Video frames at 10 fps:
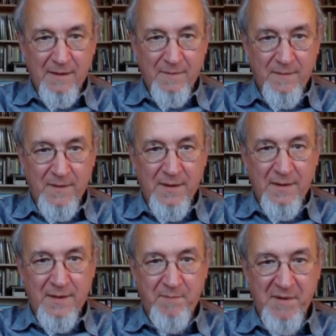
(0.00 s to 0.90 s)
uh,
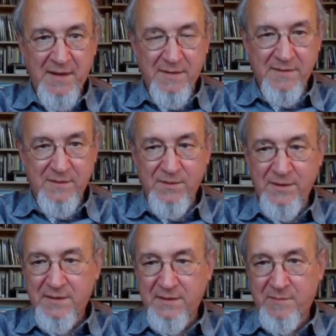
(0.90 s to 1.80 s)
where parents do
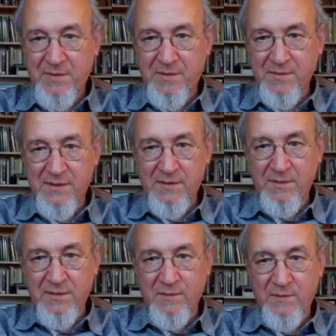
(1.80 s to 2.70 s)
that because they
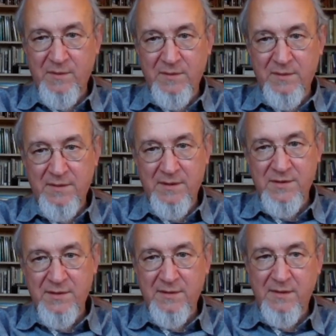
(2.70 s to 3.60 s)
do not want their
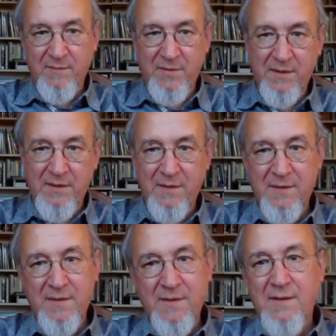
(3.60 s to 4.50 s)
children be
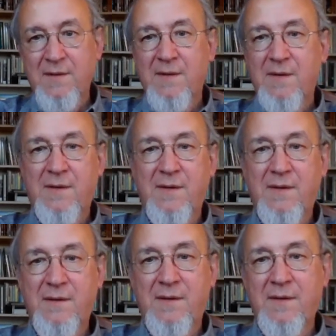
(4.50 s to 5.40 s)

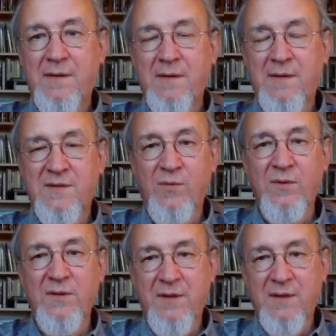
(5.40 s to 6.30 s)
uh, in a
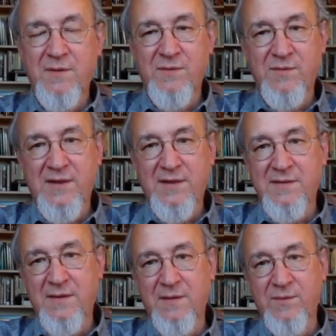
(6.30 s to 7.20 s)
school introduced to
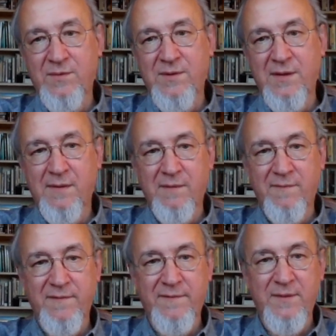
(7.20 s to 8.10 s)
sex and to theory
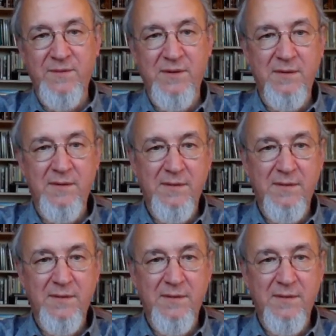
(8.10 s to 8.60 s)
of evolution.